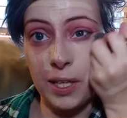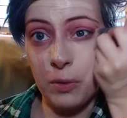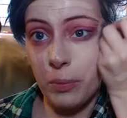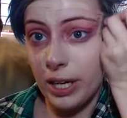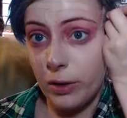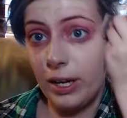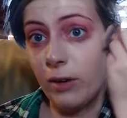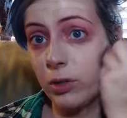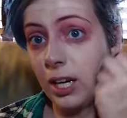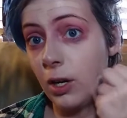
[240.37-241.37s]
out, but I don't
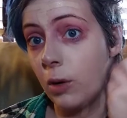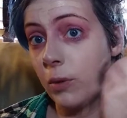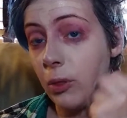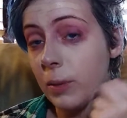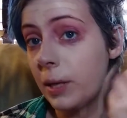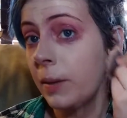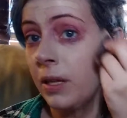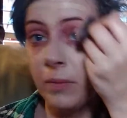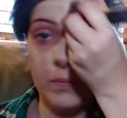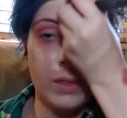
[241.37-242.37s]
have one at home with me.
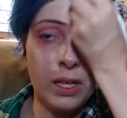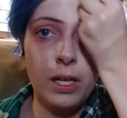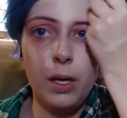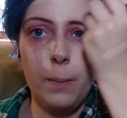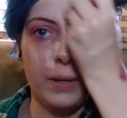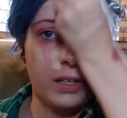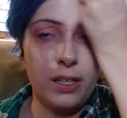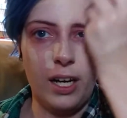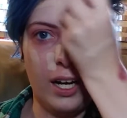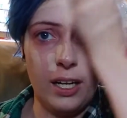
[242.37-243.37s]
But
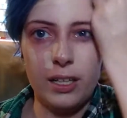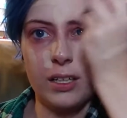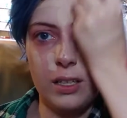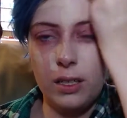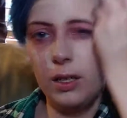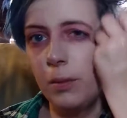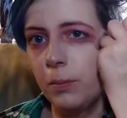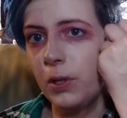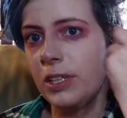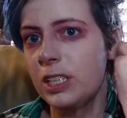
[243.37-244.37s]

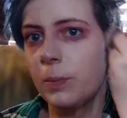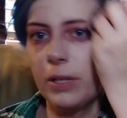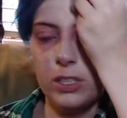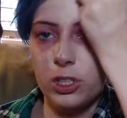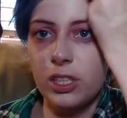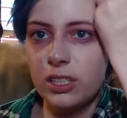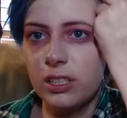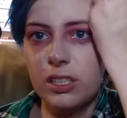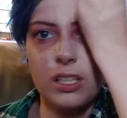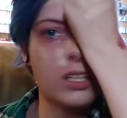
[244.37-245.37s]
beauty
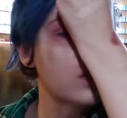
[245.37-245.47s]
sponges,